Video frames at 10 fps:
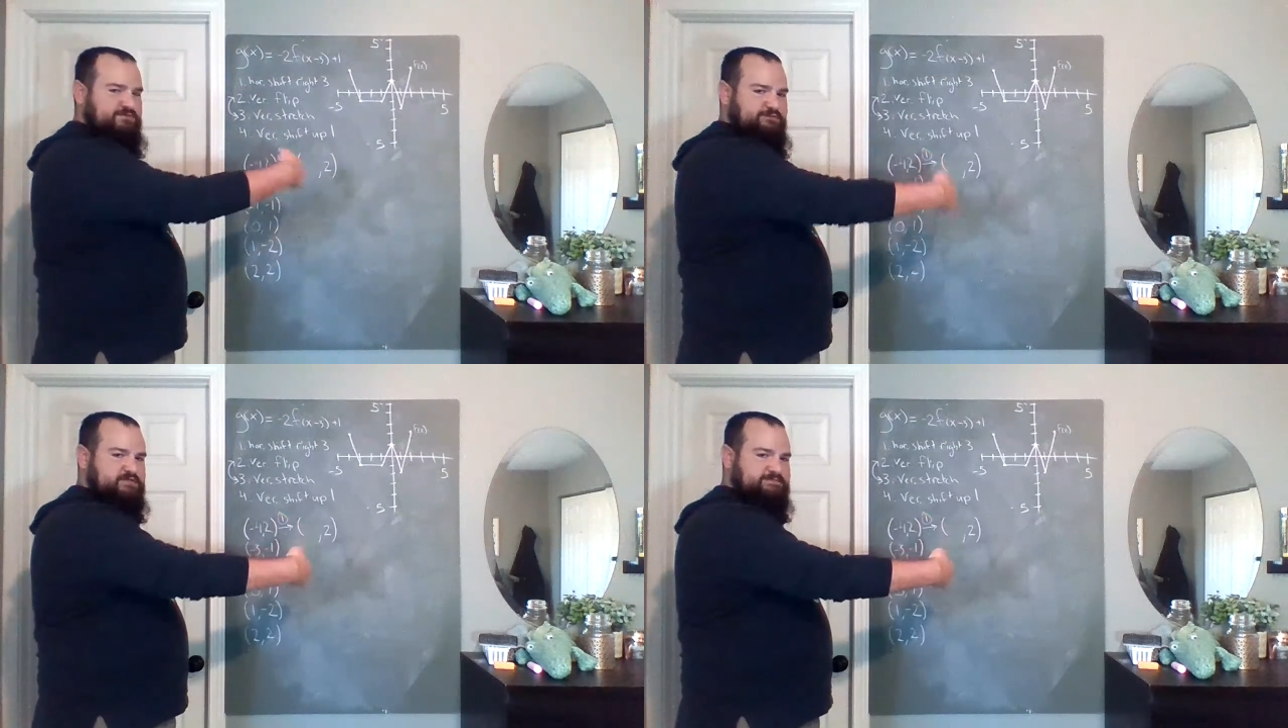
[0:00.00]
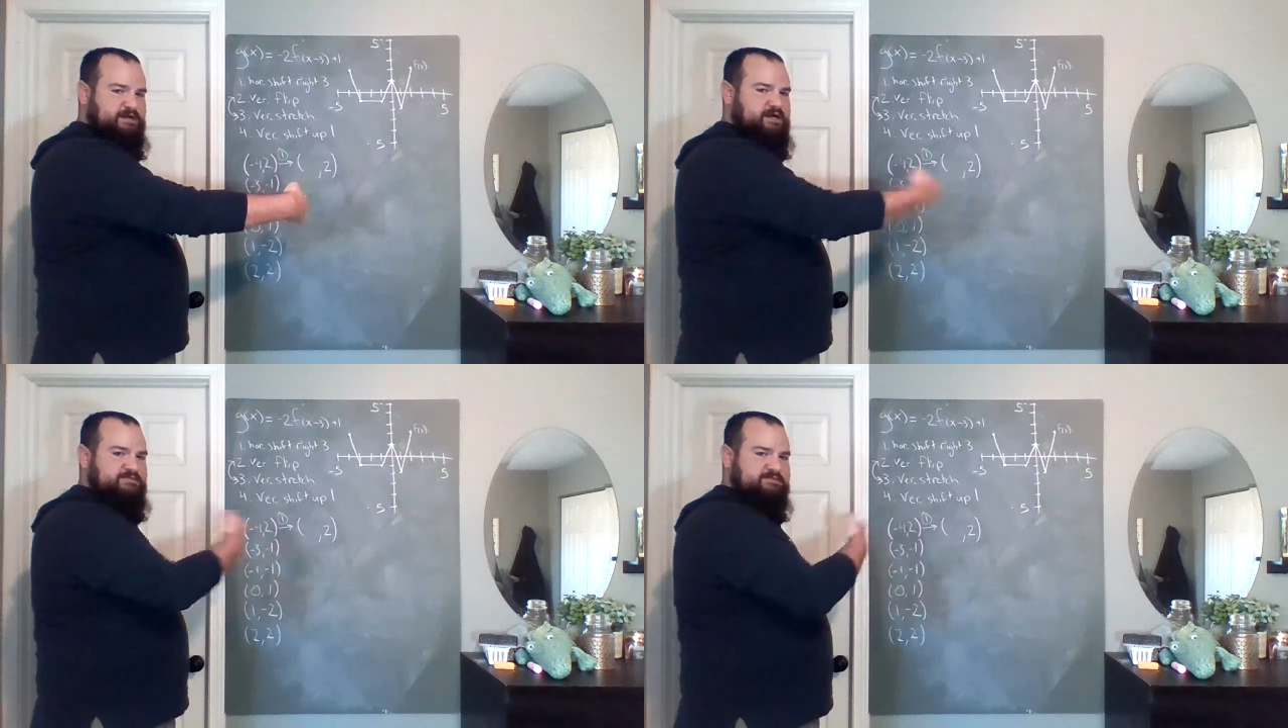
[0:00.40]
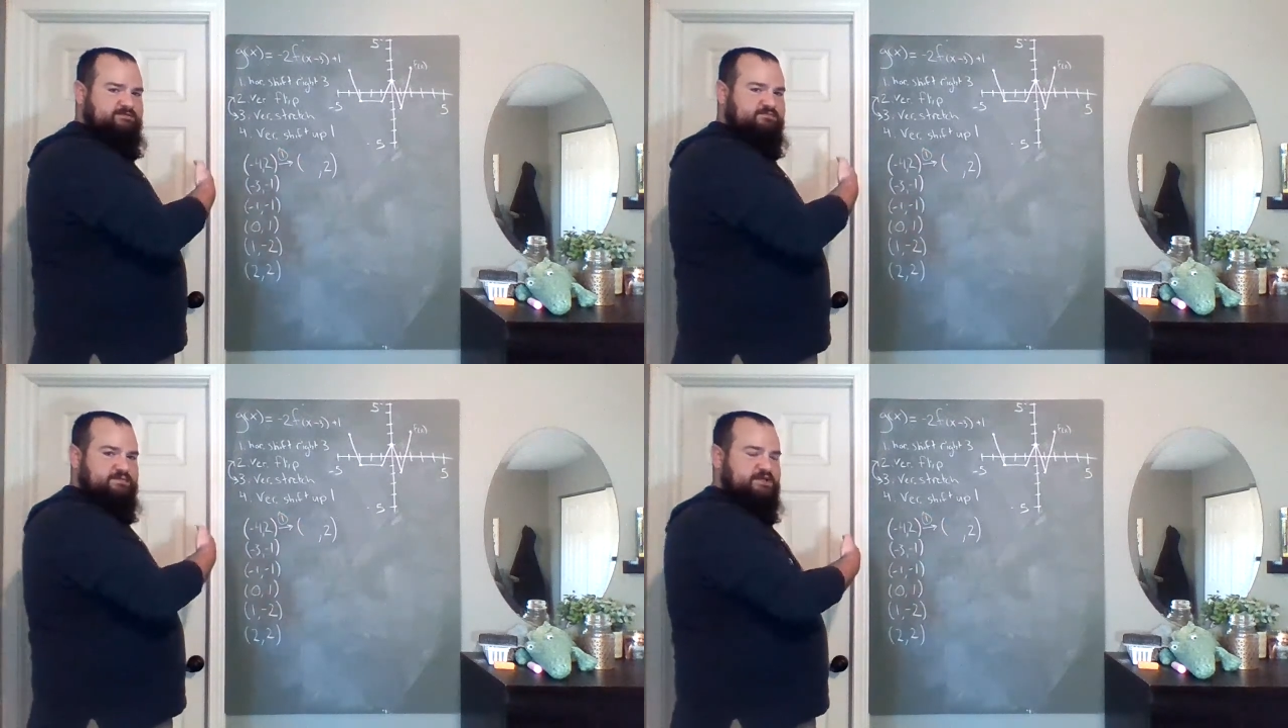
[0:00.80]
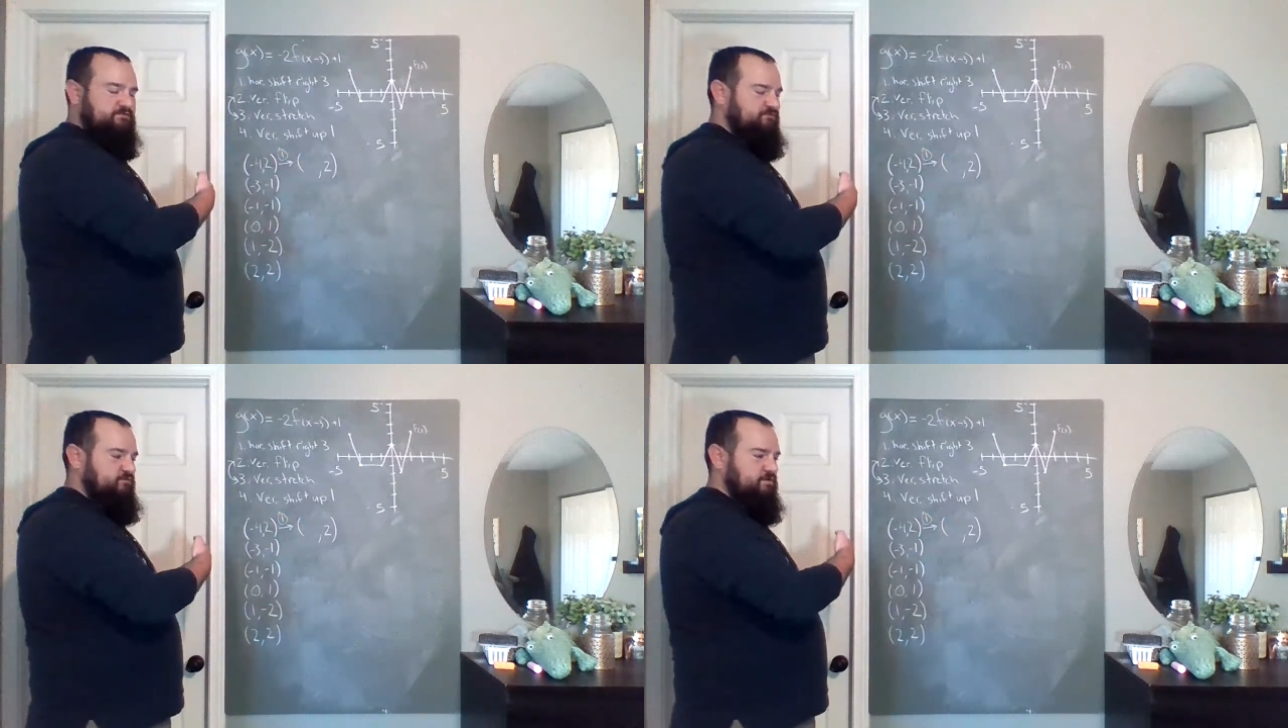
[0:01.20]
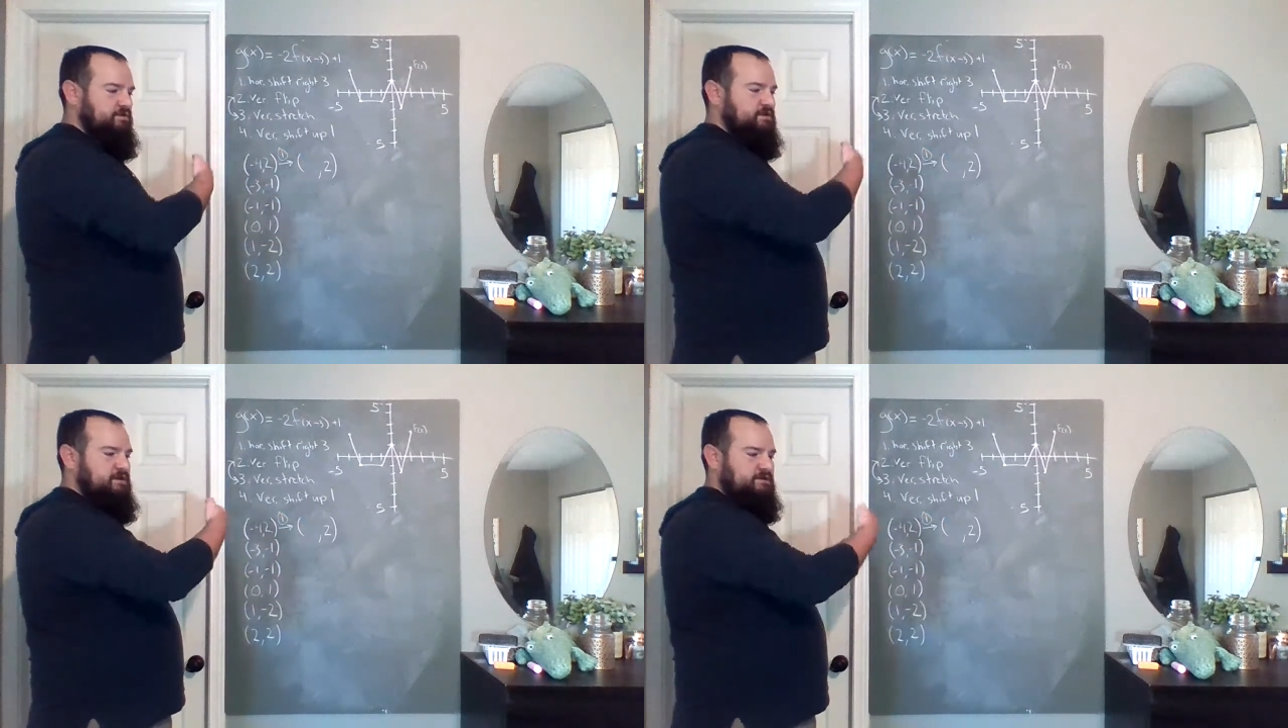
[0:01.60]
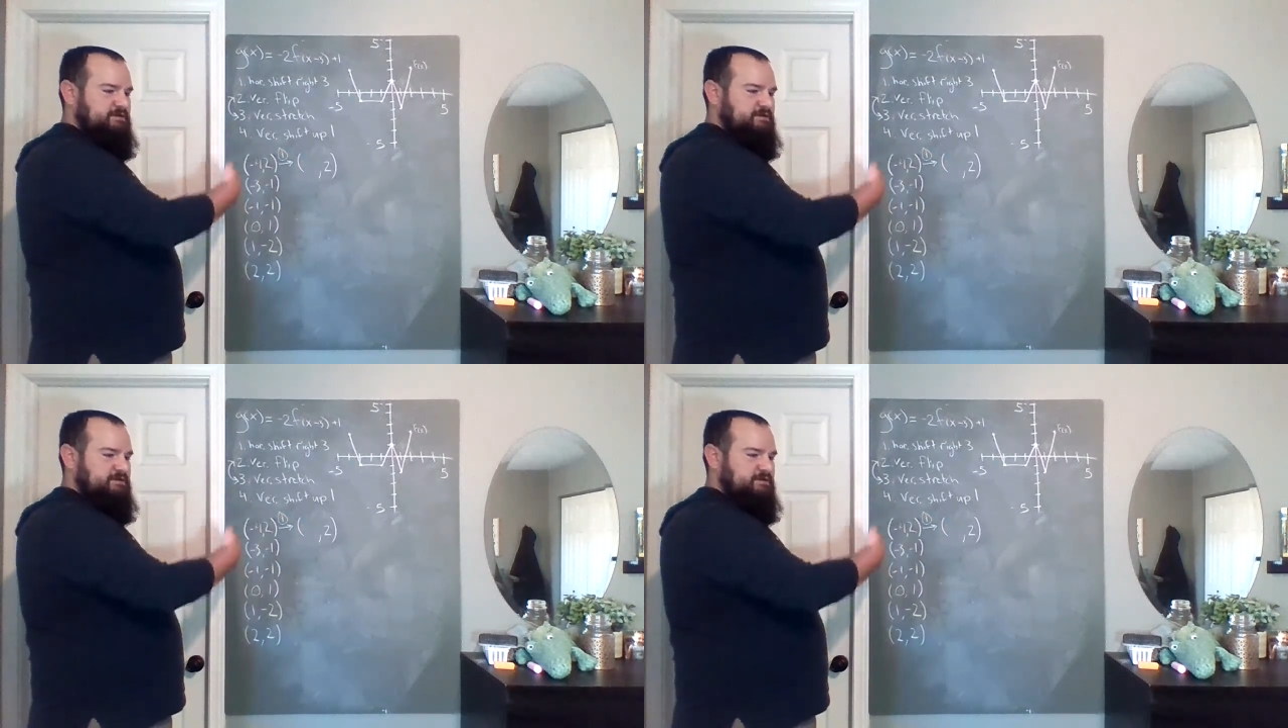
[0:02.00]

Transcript: 3 spots, it goes from negative 4,